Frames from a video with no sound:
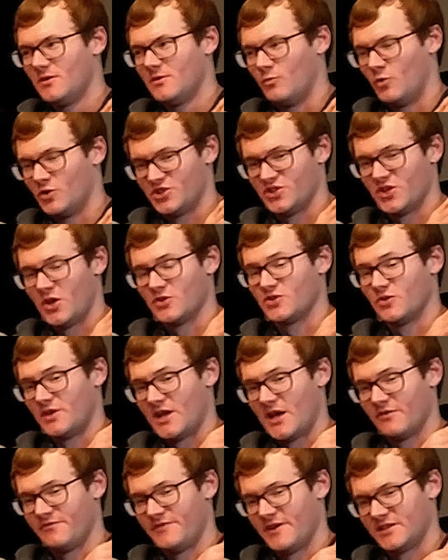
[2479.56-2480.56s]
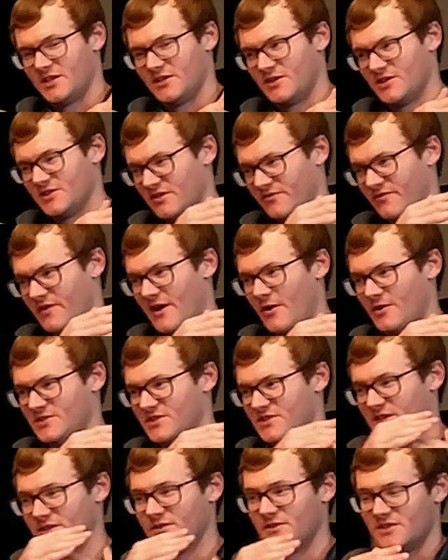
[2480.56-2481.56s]
which is also now infected because the virus
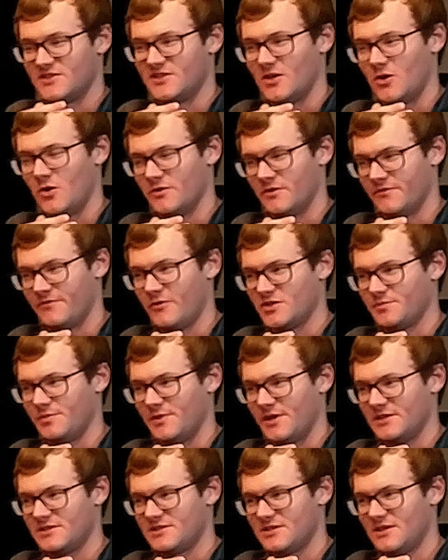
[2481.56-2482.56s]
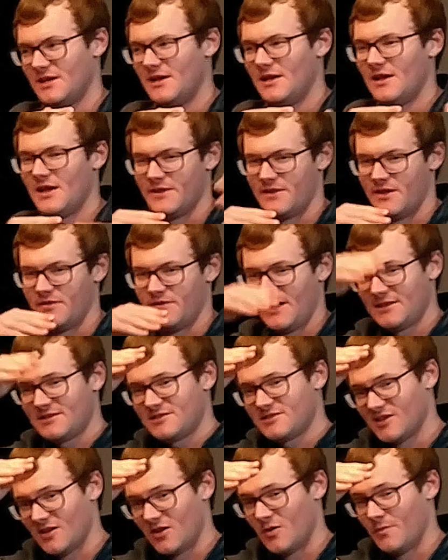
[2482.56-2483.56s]
is in the cell in the first place. And then that
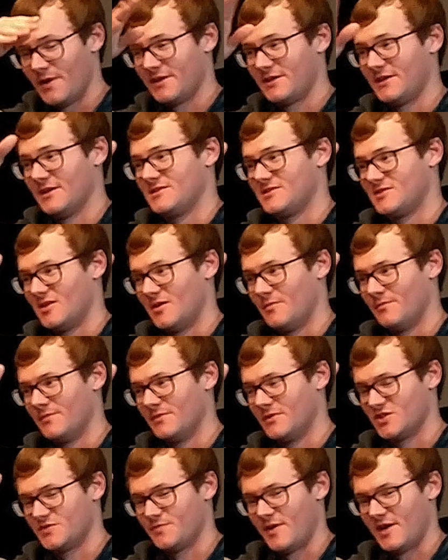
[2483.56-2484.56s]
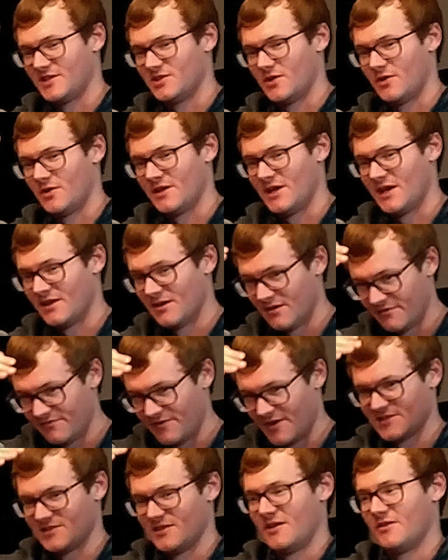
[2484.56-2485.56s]
cell might get those spikes on it and then
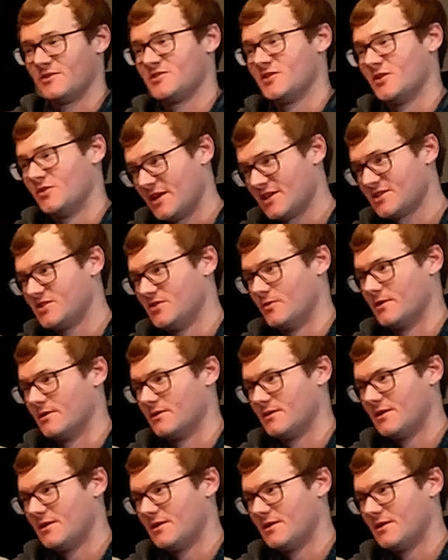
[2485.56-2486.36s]
infects the other cell next to it.